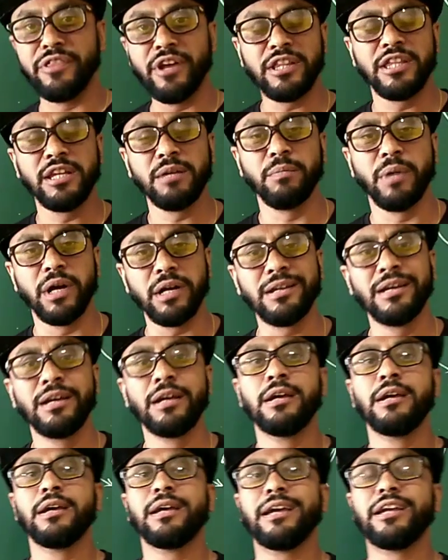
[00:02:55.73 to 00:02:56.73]
nothing but
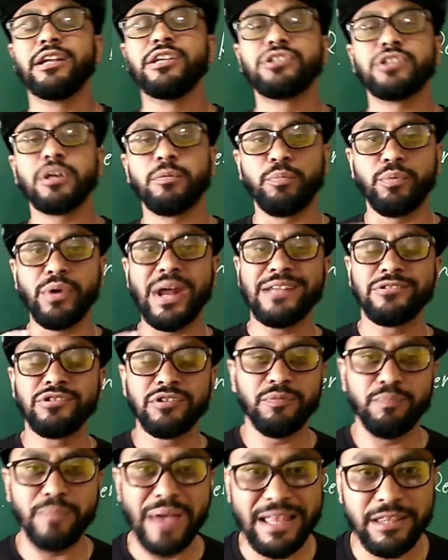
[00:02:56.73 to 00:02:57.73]
it is a branch
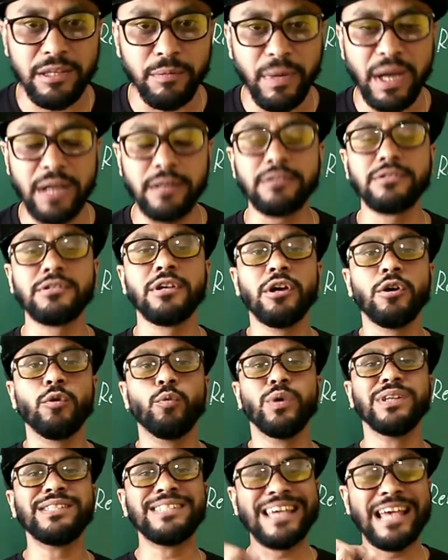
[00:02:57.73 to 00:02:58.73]
of mathematics
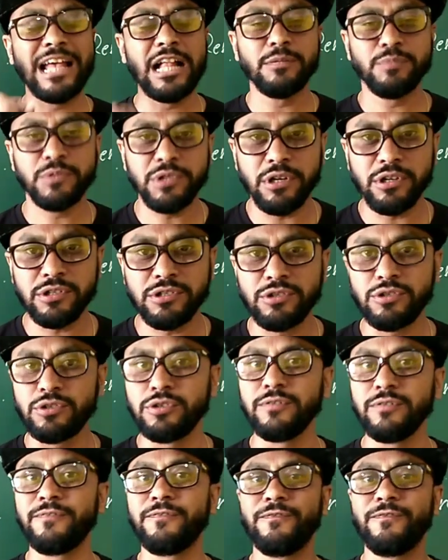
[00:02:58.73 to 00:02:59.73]
which helps us
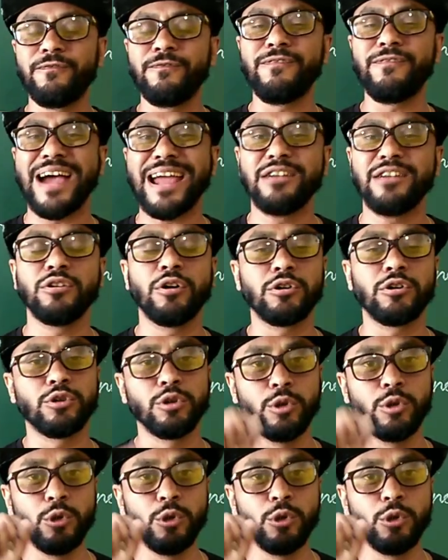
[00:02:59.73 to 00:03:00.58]
to find or to